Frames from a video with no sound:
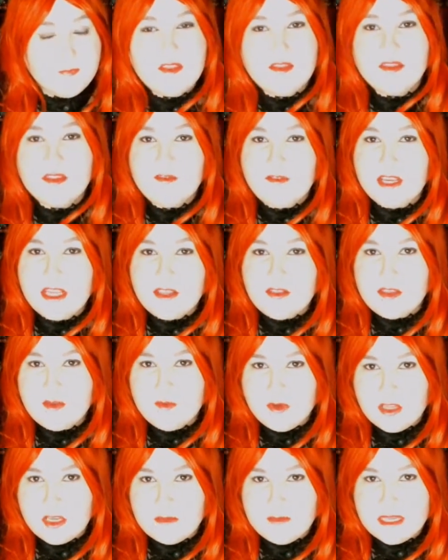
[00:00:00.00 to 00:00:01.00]
The video that
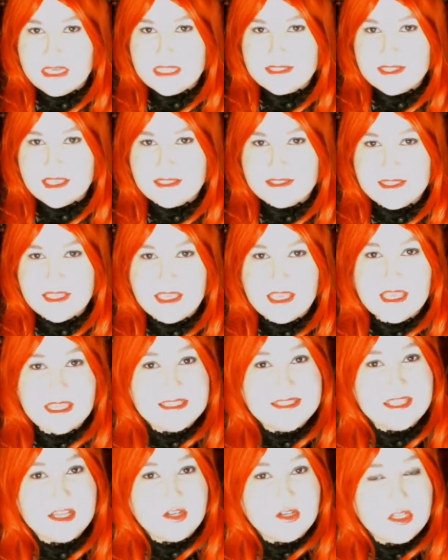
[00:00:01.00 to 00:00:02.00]
we're going to be discussing
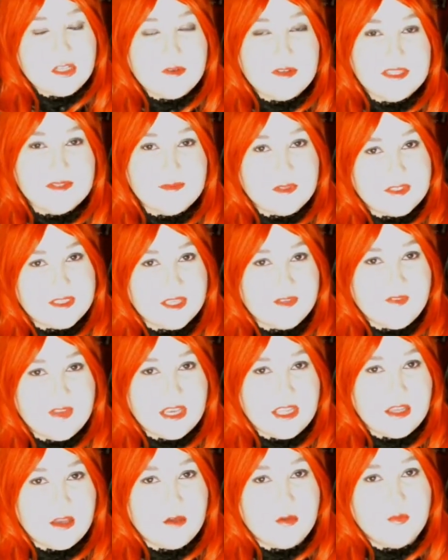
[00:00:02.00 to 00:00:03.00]
is their newest music
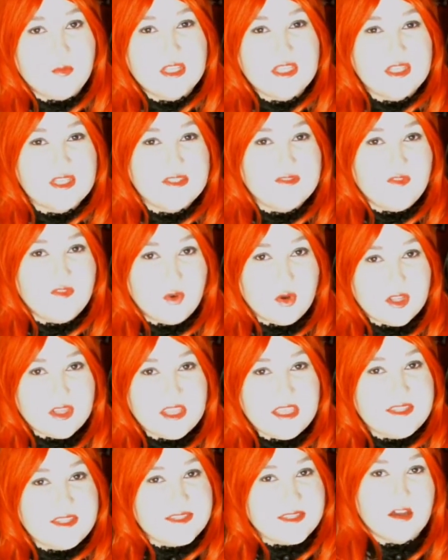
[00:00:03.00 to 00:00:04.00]
video, which is for
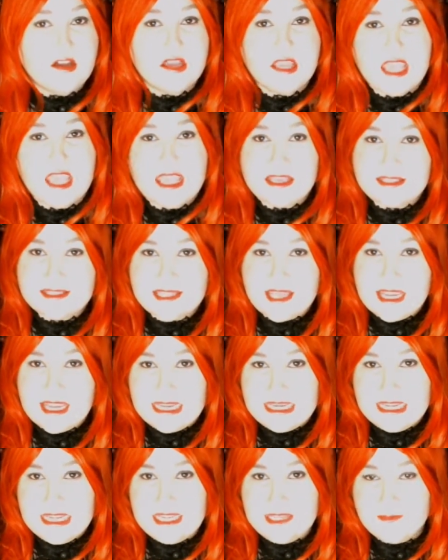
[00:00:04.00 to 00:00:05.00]
the song
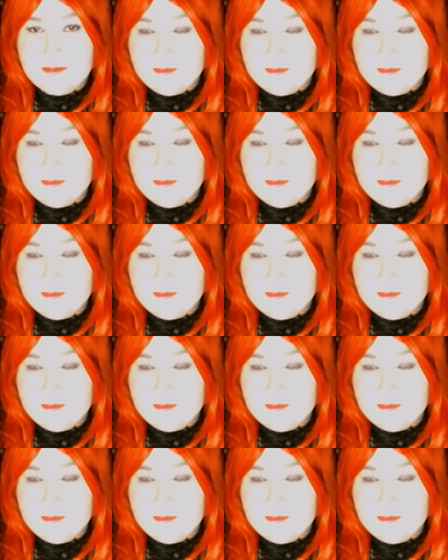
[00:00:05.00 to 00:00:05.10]
Anxiety.